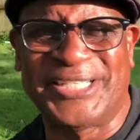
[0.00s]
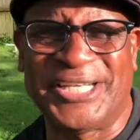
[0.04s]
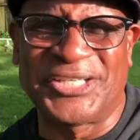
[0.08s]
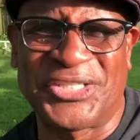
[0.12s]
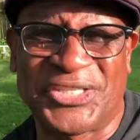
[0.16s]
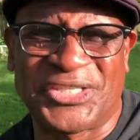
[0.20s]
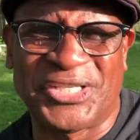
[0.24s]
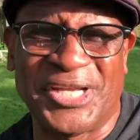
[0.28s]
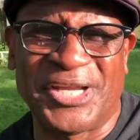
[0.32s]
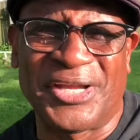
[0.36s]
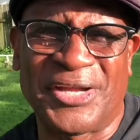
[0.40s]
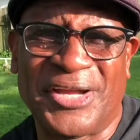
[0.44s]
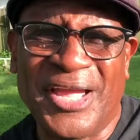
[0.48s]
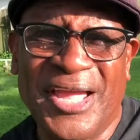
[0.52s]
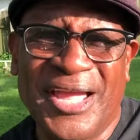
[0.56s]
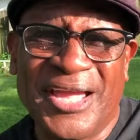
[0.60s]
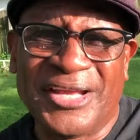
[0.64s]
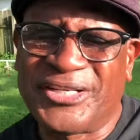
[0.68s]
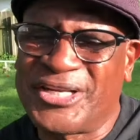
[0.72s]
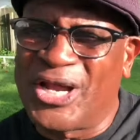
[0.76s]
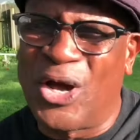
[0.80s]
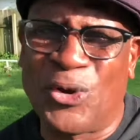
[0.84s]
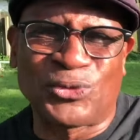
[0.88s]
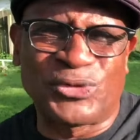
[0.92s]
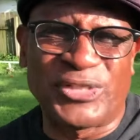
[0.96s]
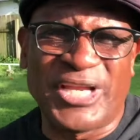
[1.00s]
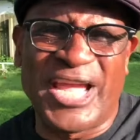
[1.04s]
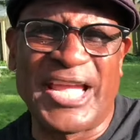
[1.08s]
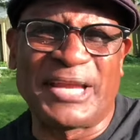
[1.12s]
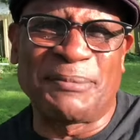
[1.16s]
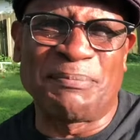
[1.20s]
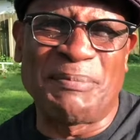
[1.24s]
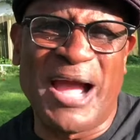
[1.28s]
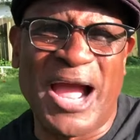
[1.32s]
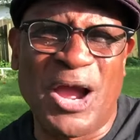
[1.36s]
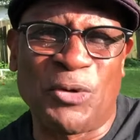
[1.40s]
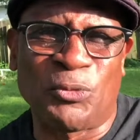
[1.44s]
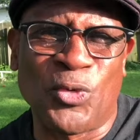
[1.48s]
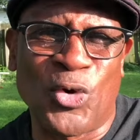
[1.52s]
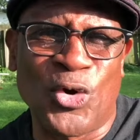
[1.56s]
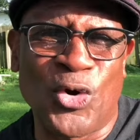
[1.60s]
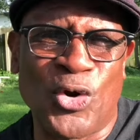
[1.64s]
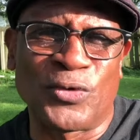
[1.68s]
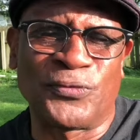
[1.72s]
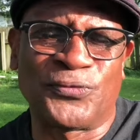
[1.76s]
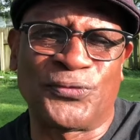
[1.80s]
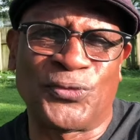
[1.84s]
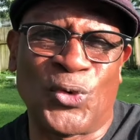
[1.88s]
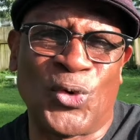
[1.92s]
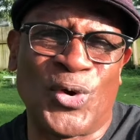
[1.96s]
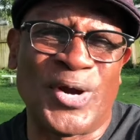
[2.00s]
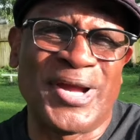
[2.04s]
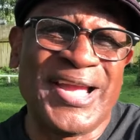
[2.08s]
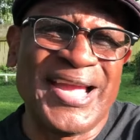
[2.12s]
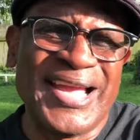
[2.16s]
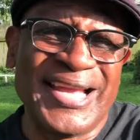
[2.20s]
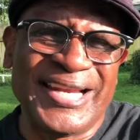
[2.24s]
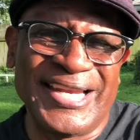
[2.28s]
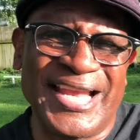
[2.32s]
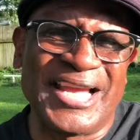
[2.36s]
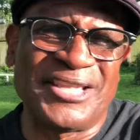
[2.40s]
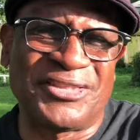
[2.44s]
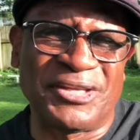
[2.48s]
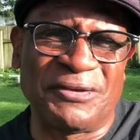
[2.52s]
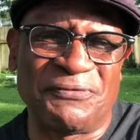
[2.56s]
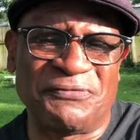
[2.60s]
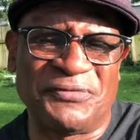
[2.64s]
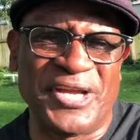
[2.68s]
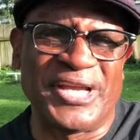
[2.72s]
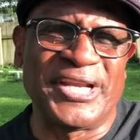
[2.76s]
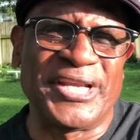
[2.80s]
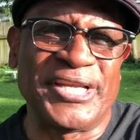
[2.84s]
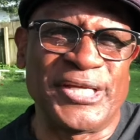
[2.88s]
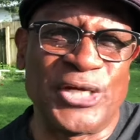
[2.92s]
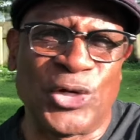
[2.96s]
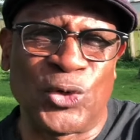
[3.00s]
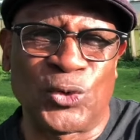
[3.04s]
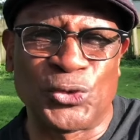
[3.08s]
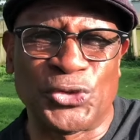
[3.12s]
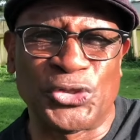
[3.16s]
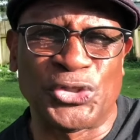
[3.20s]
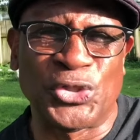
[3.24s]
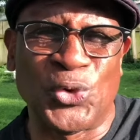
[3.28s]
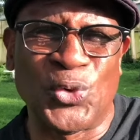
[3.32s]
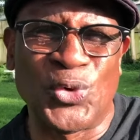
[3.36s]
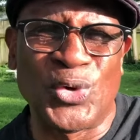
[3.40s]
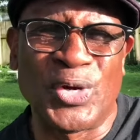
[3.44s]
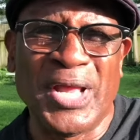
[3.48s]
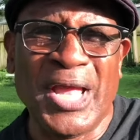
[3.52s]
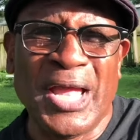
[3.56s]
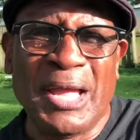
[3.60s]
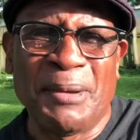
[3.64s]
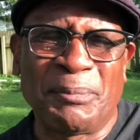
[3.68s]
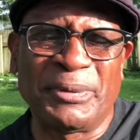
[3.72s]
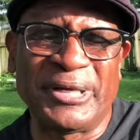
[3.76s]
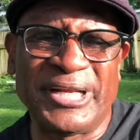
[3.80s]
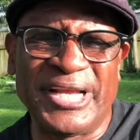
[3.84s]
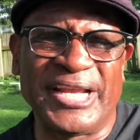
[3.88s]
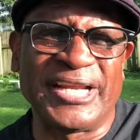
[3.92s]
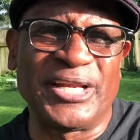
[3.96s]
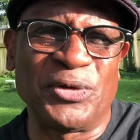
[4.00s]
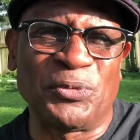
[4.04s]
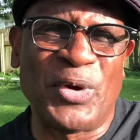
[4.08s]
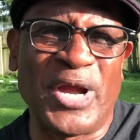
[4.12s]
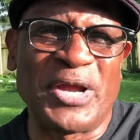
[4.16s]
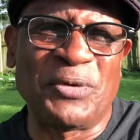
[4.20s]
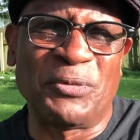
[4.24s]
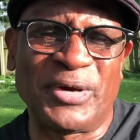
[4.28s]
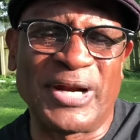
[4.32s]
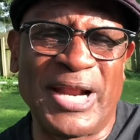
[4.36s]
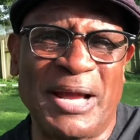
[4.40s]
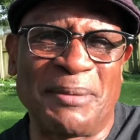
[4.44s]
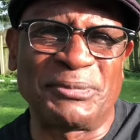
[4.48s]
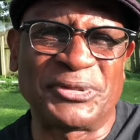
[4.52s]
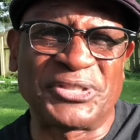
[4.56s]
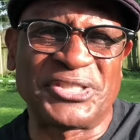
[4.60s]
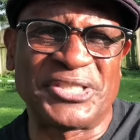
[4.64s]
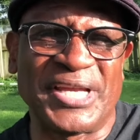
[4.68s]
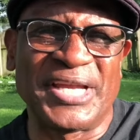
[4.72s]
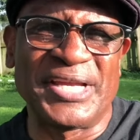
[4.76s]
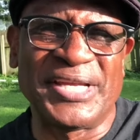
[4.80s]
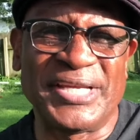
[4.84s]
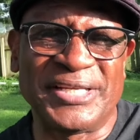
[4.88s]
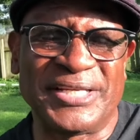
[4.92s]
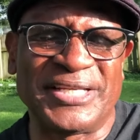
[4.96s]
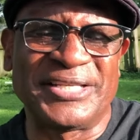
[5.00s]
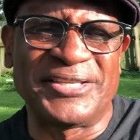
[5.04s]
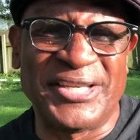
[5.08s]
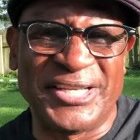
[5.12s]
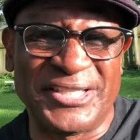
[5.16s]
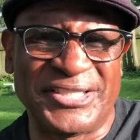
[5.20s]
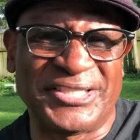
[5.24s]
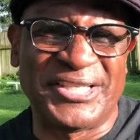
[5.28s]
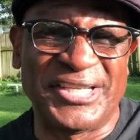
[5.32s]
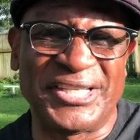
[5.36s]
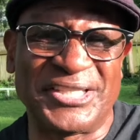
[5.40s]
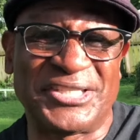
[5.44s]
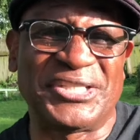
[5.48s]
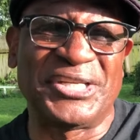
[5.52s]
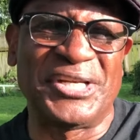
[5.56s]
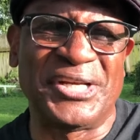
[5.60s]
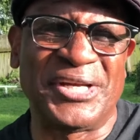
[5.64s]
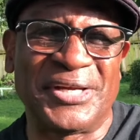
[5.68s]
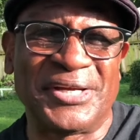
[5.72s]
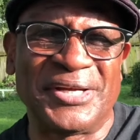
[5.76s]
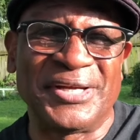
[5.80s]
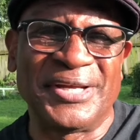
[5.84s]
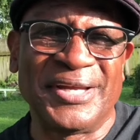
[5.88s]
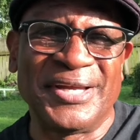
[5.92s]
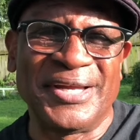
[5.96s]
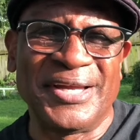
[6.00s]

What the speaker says: this here. Don't take my word for it. Let the video show it. But anyway, what I'm going to say is this here.